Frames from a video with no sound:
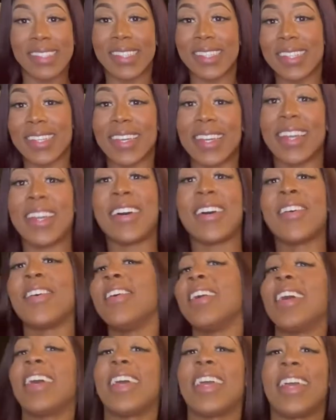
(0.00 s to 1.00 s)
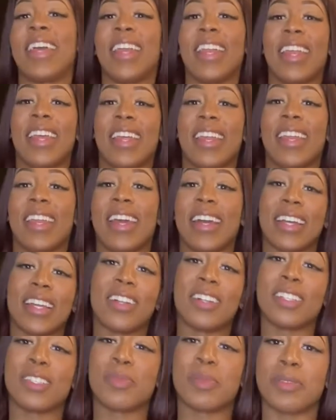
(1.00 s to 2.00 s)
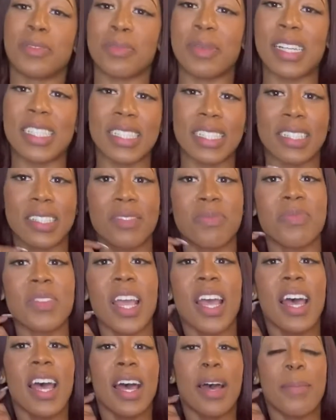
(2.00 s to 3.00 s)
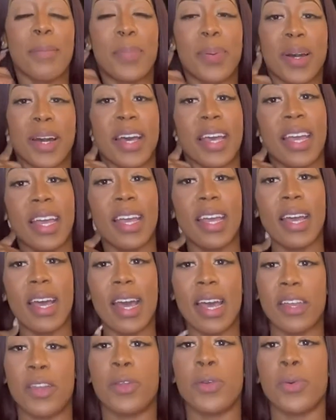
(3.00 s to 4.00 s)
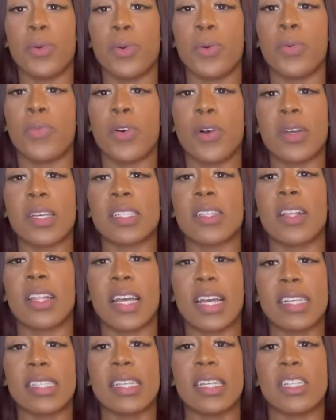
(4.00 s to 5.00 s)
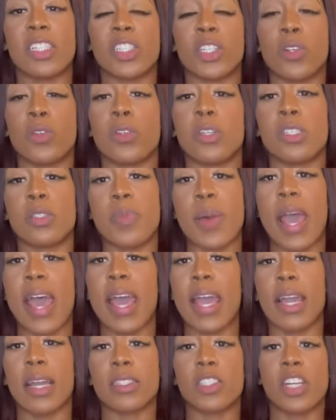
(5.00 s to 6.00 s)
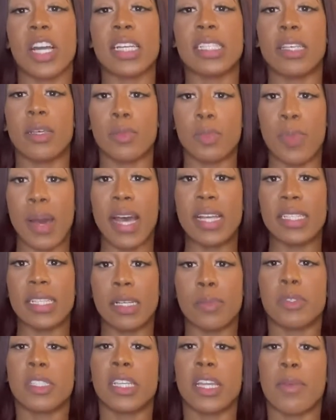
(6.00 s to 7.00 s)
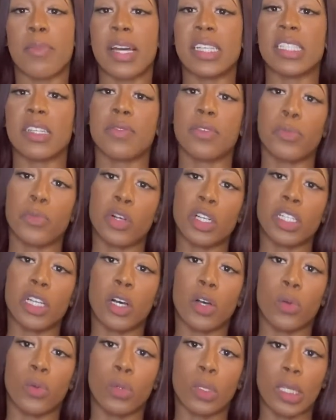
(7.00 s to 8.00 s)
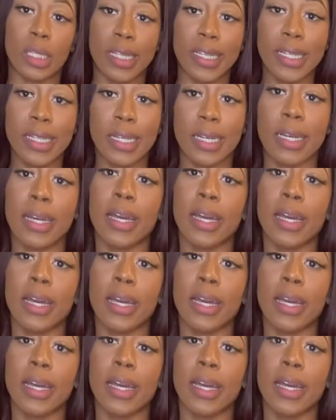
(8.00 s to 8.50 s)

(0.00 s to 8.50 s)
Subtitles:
you know, and I can only speak for myself. But I do focus on, like I said, shoulders, back, triceps, biceps to give myself a more toned look,